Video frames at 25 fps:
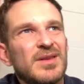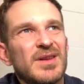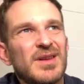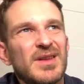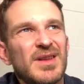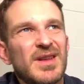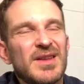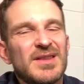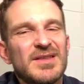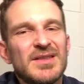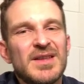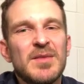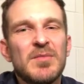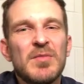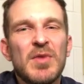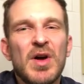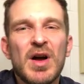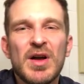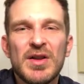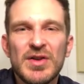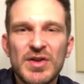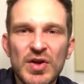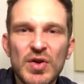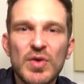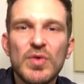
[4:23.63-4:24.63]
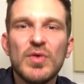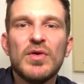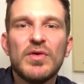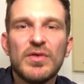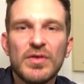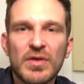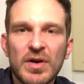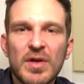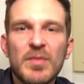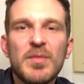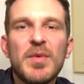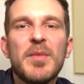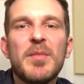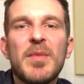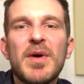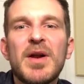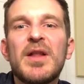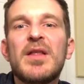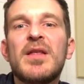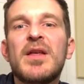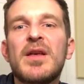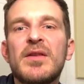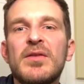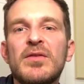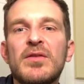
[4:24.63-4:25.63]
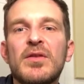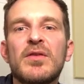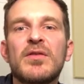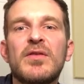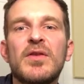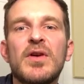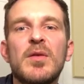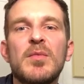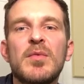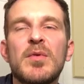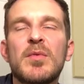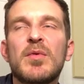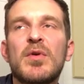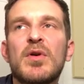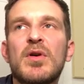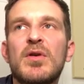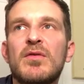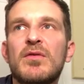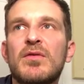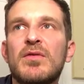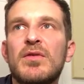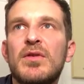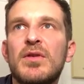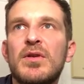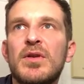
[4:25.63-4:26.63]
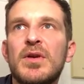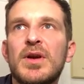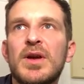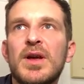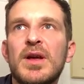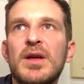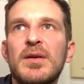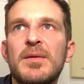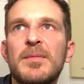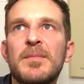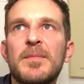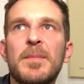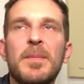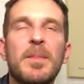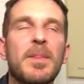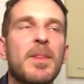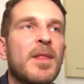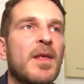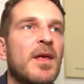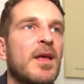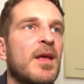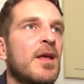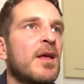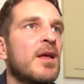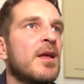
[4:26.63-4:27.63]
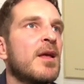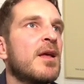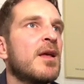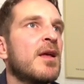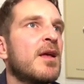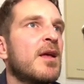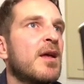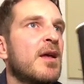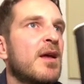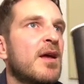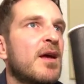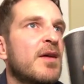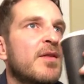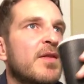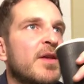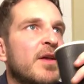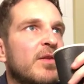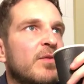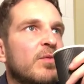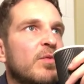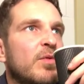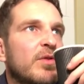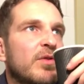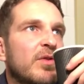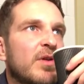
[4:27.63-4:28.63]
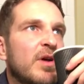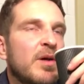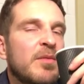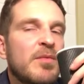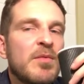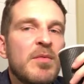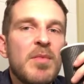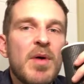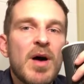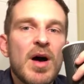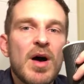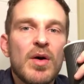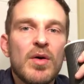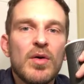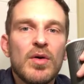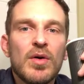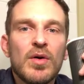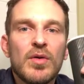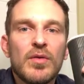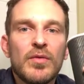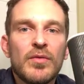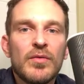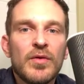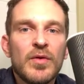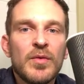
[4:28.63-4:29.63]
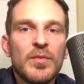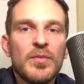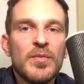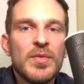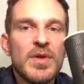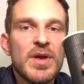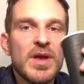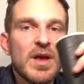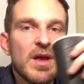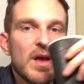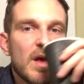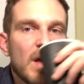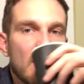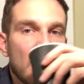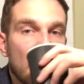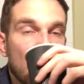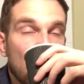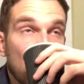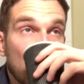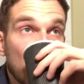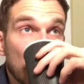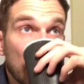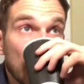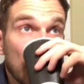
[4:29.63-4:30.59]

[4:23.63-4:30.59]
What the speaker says: it seemed like I knew the song a bit better then, so I felt a bit more confident doing it. And that's what's come about from the